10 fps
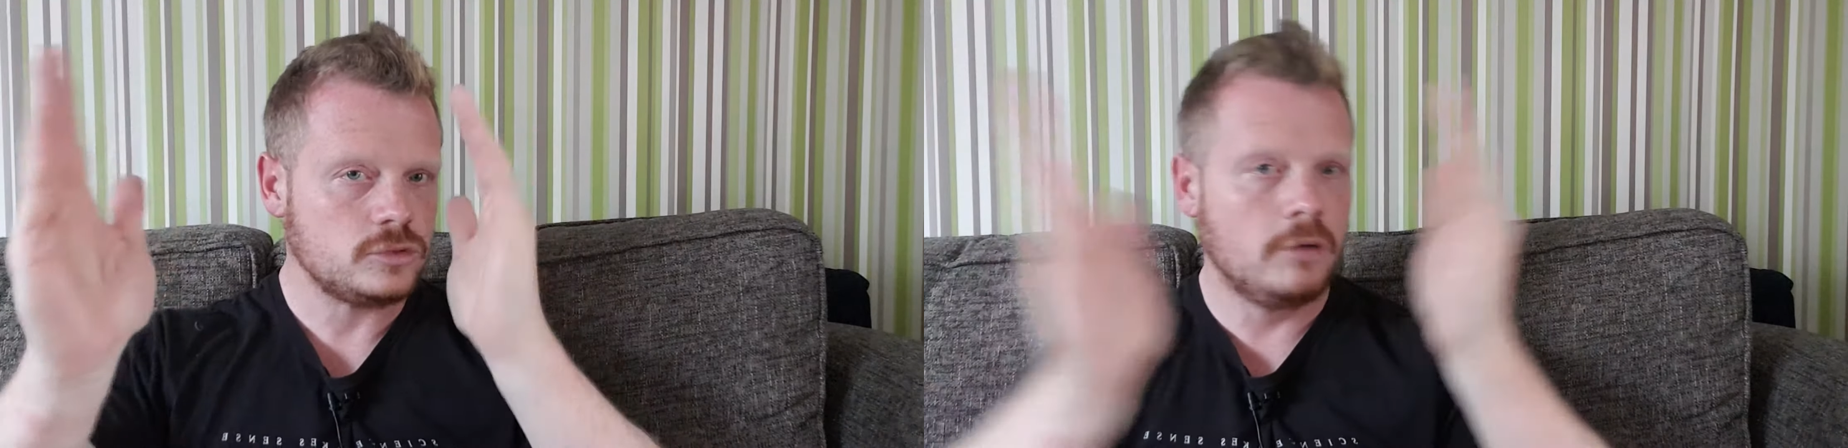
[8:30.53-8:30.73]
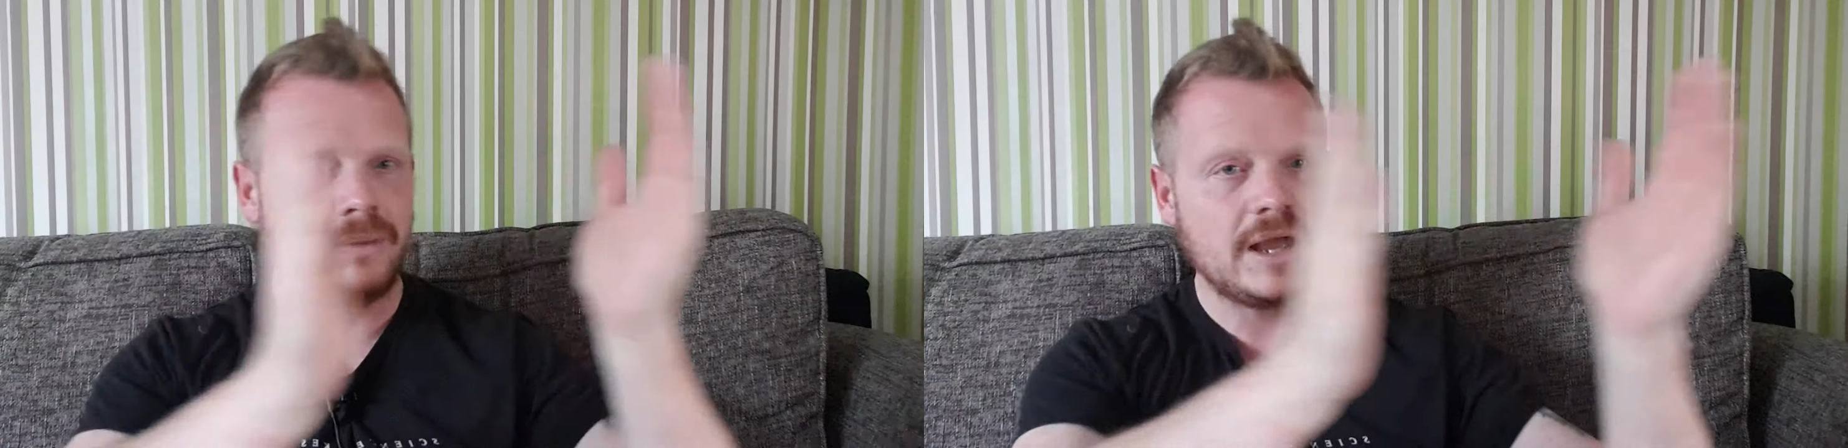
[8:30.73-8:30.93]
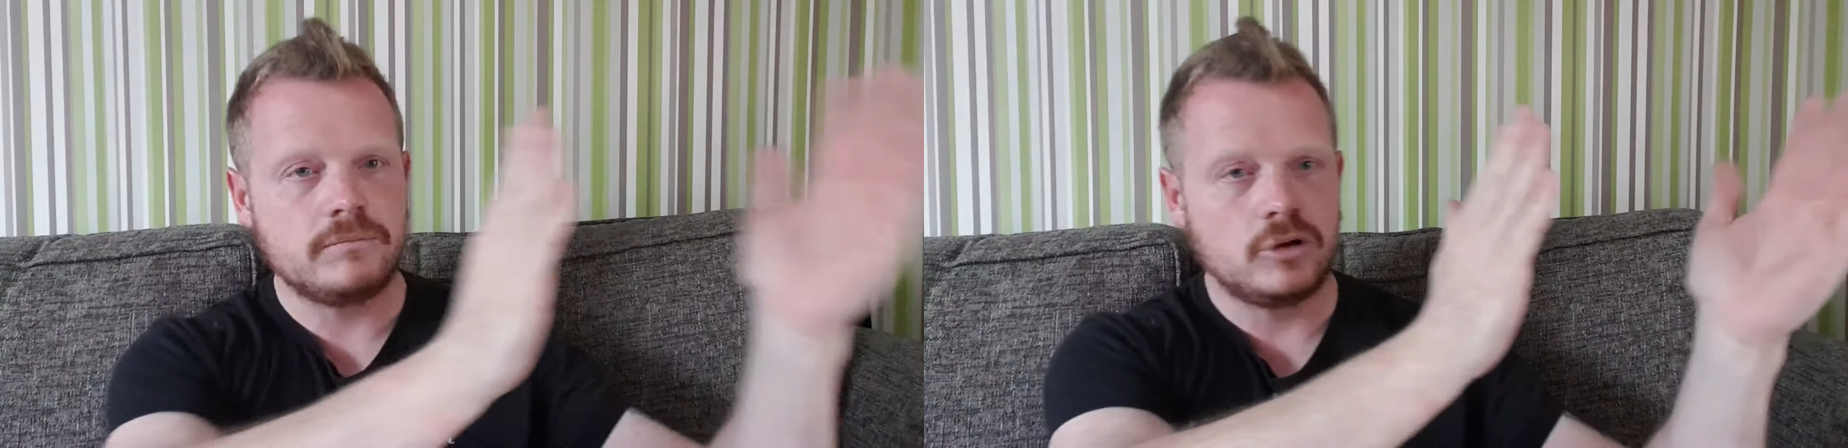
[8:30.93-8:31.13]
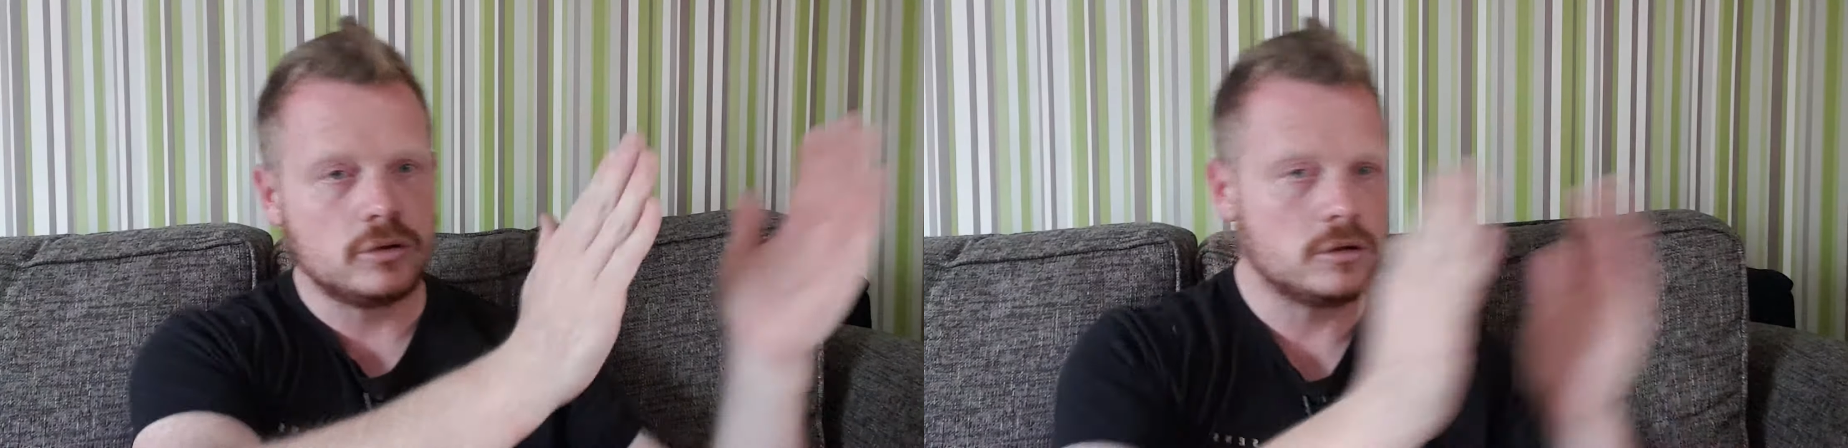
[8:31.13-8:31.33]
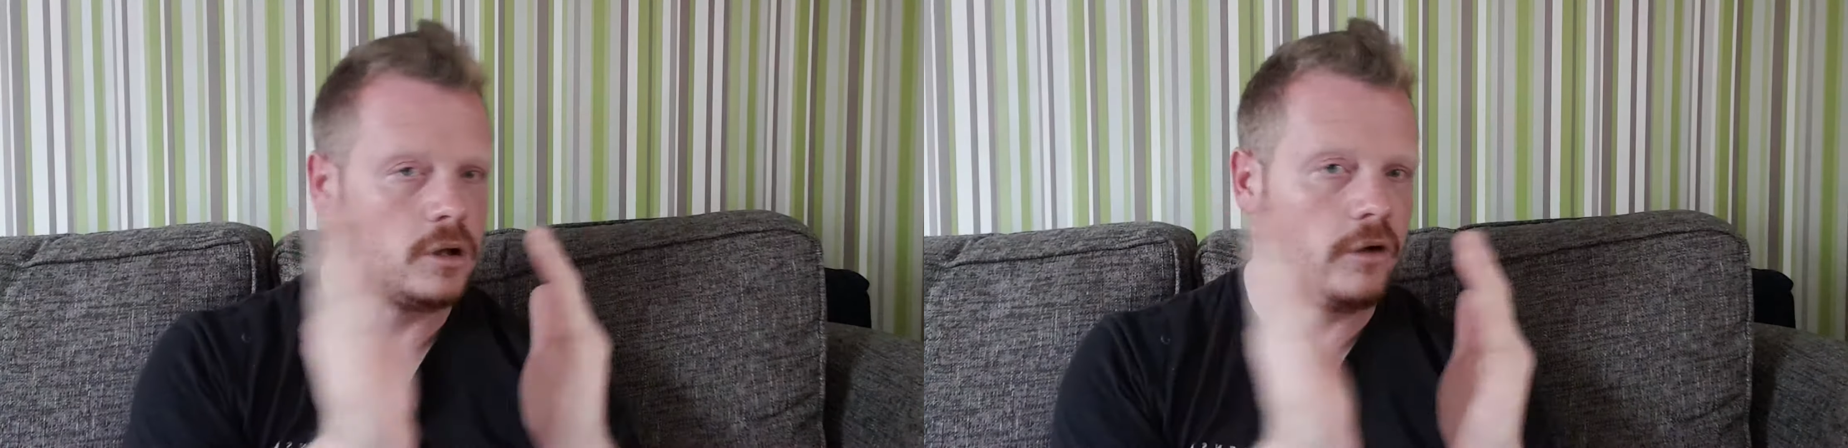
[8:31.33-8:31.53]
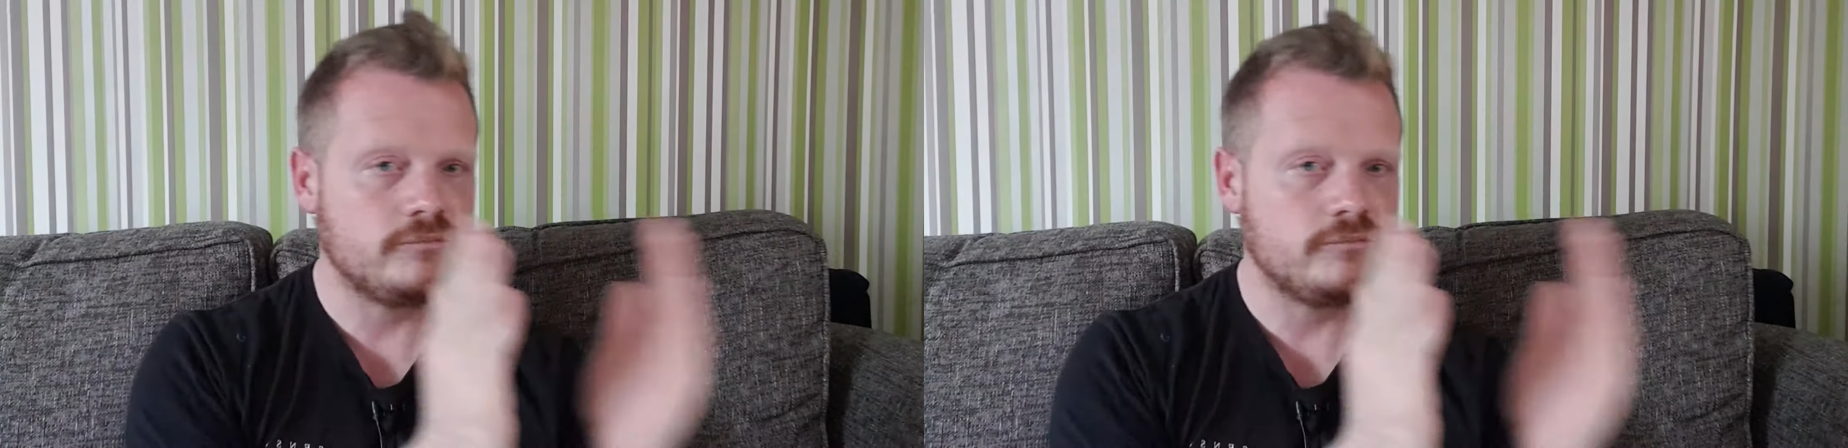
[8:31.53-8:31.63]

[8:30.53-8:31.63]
buy a bulk lot of